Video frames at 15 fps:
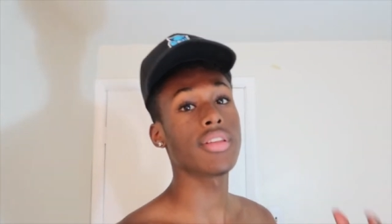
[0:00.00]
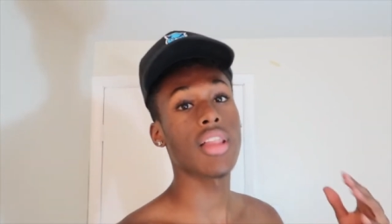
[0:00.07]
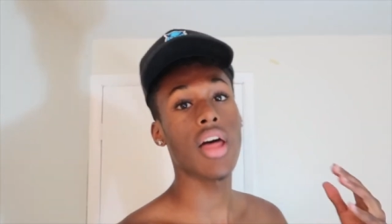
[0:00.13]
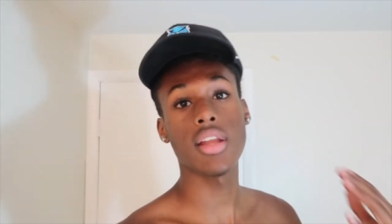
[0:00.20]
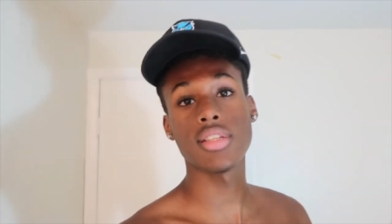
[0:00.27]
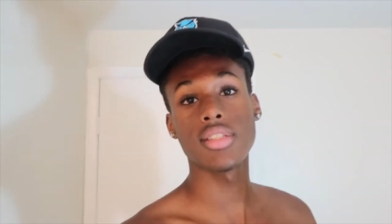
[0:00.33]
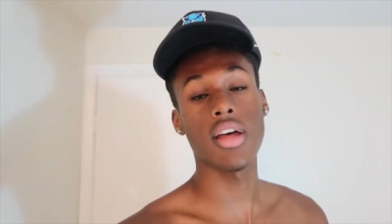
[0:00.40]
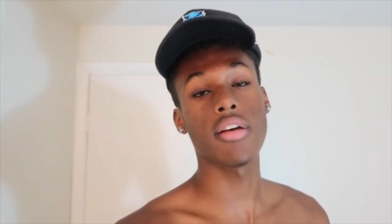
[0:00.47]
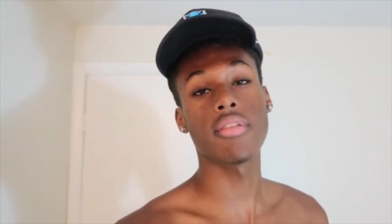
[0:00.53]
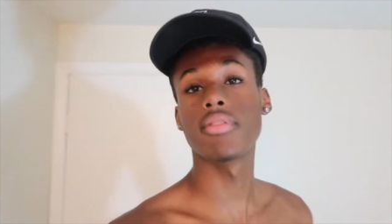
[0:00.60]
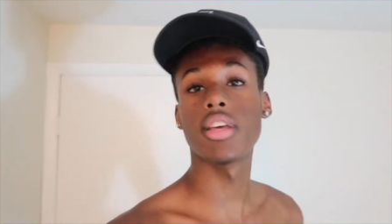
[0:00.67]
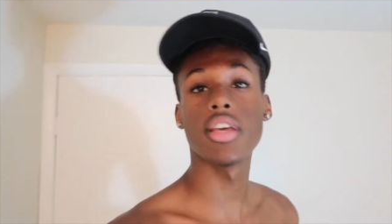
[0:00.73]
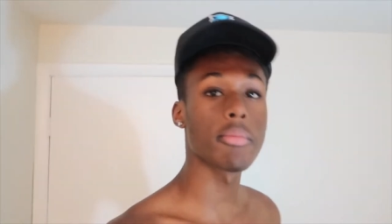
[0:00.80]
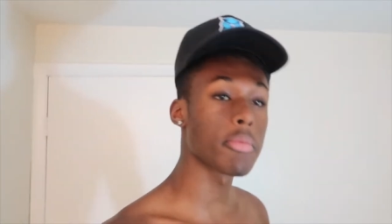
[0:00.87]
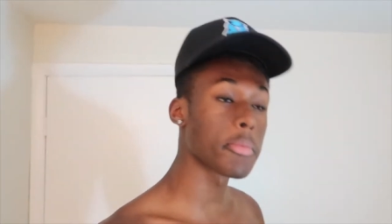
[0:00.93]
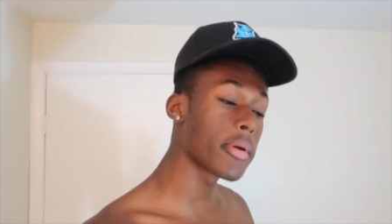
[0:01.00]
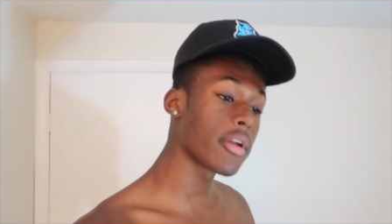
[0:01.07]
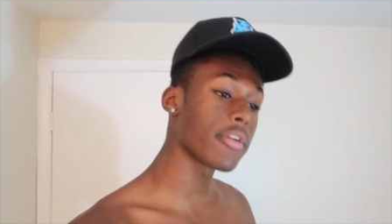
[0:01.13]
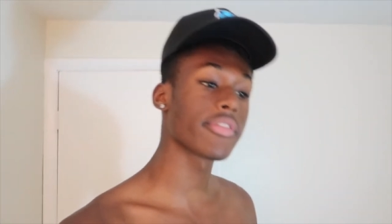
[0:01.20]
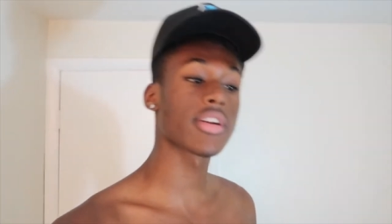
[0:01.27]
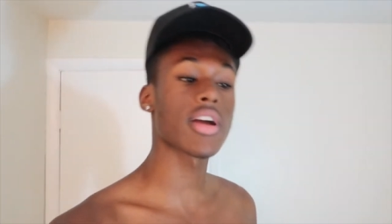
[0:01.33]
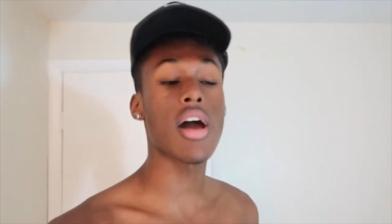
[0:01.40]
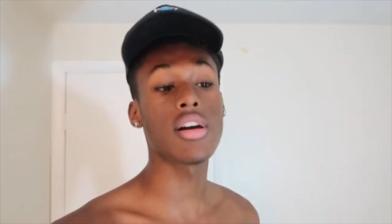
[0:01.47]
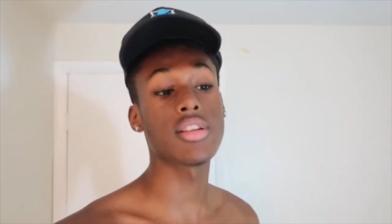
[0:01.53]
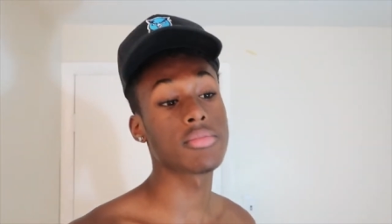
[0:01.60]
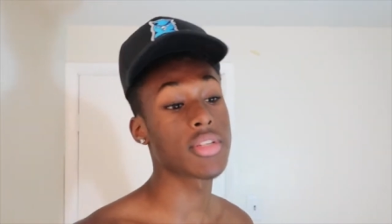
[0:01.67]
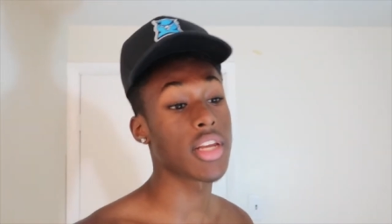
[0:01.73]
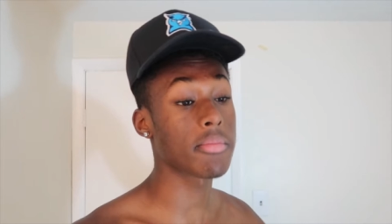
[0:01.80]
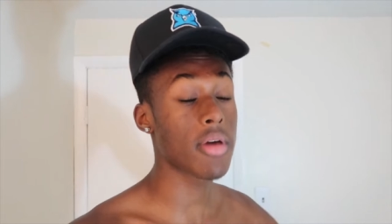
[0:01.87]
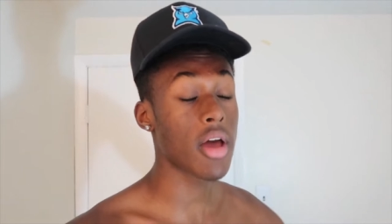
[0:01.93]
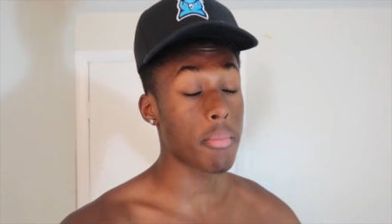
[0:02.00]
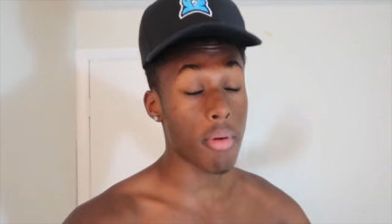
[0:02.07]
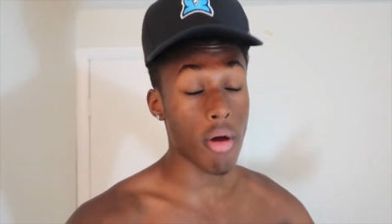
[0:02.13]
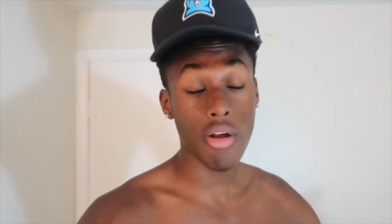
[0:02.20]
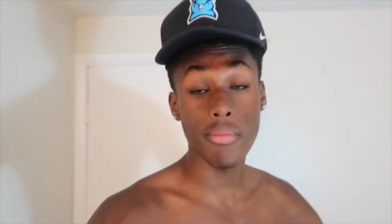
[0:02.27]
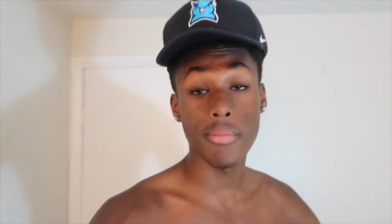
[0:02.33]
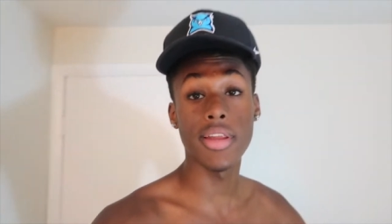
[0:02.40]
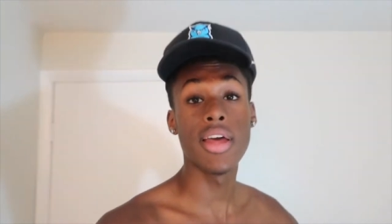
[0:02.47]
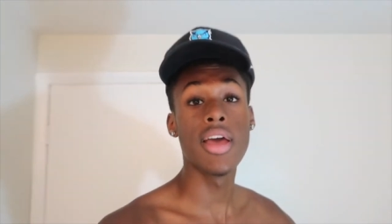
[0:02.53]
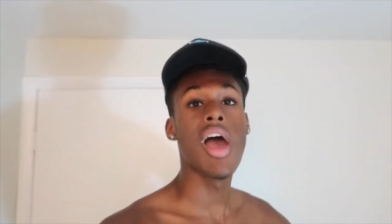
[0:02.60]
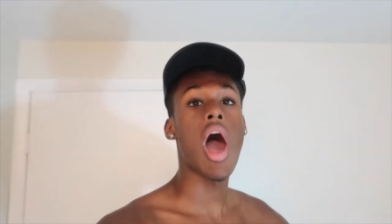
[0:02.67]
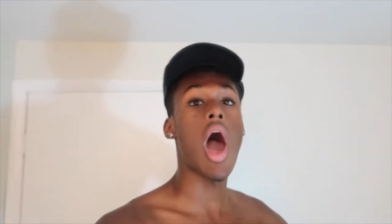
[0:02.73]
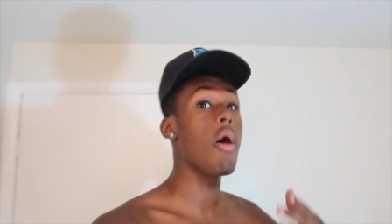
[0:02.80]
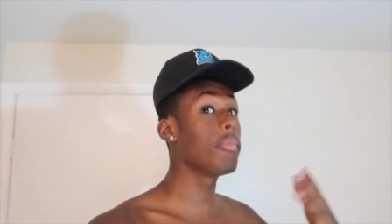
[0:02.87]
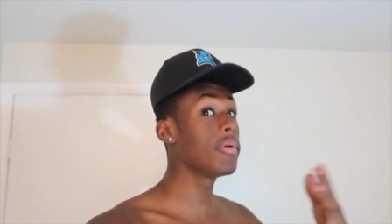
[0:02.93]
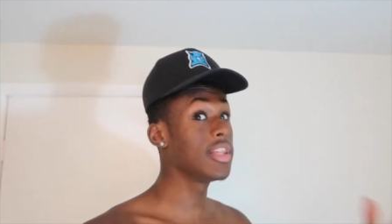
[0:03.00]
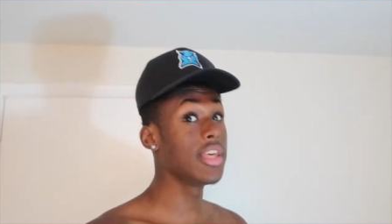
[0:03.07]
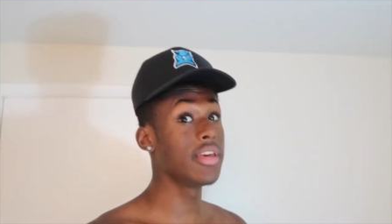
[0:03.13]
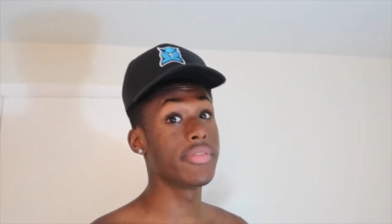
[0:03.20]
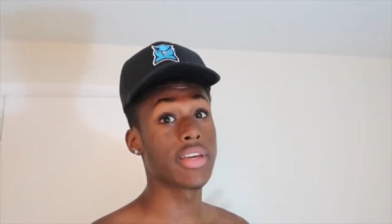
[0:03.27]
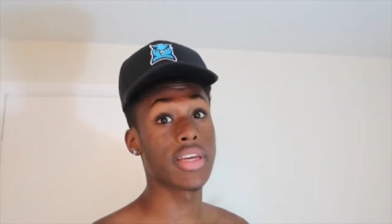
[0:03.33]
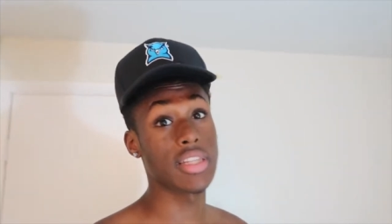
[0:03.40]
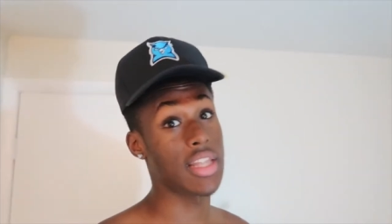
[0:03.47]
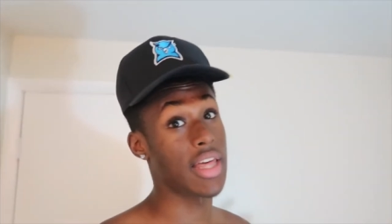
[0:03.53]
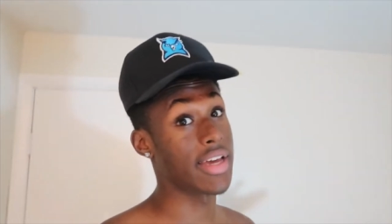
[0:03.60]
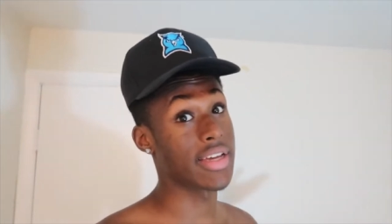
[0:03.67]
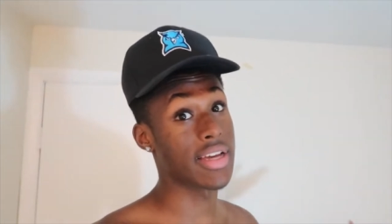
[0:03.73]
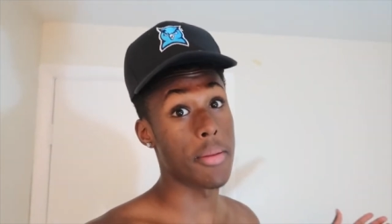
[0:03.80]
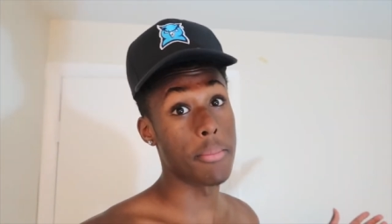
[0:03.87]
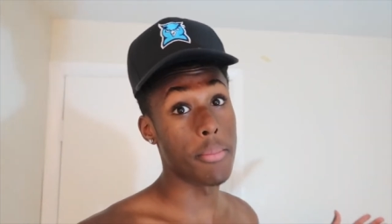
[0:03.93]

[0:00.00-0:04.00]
a lot of stuff to get prepared for college. I'm getting my apartment. I'll be leaving in like a